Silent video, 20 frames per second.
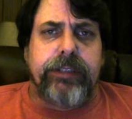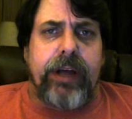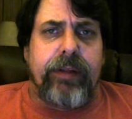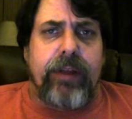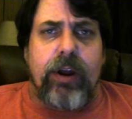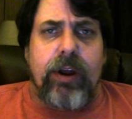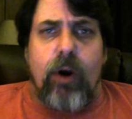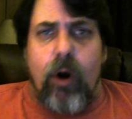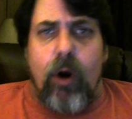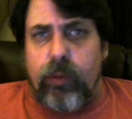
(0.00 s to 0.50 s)

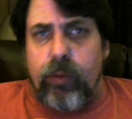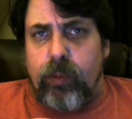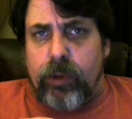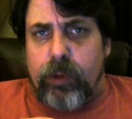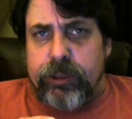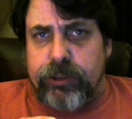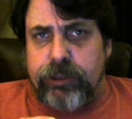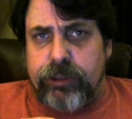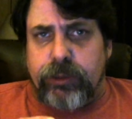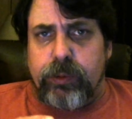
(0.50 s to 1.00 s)
the Earth
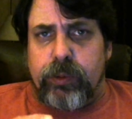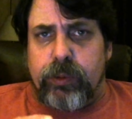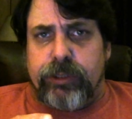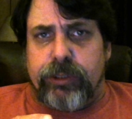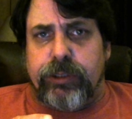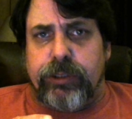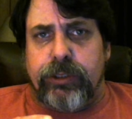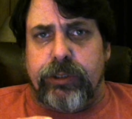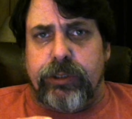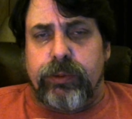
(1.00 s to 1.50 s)

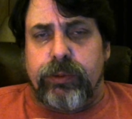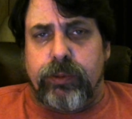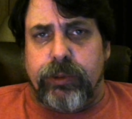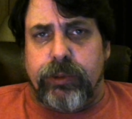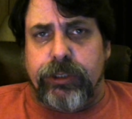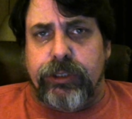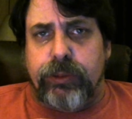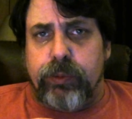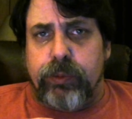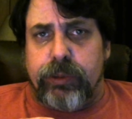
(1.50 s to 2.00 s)
was
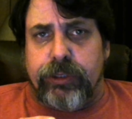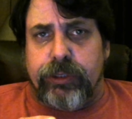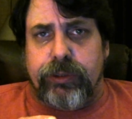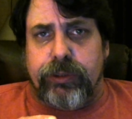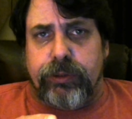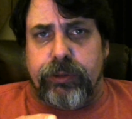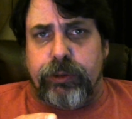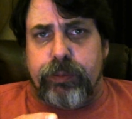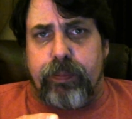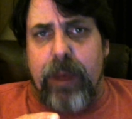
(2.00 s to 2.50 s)

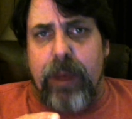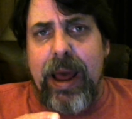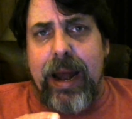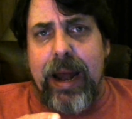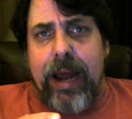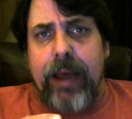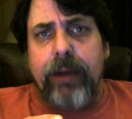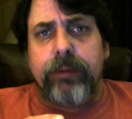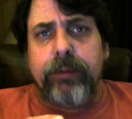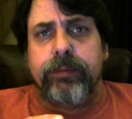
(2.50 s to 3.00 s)

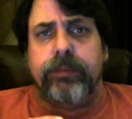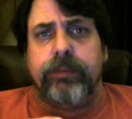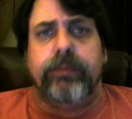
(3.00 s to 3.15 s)
spinning,